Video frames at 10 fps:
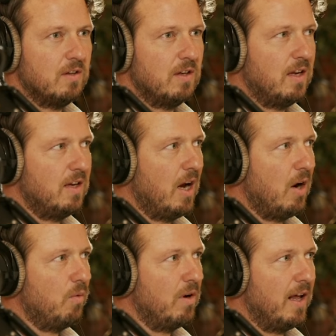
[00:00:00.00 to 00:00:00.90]
And now
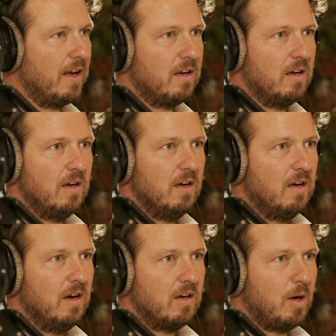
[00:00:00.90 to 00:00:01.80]
we're like
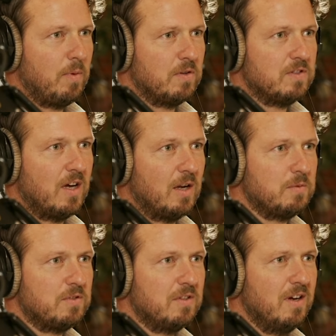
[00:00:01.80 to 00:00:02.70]
a couple of
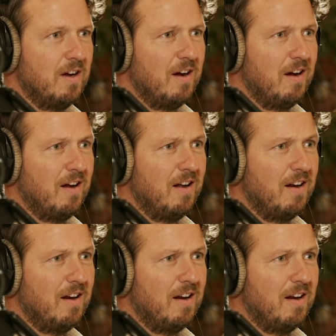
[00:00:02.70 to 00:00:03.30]
startups uh,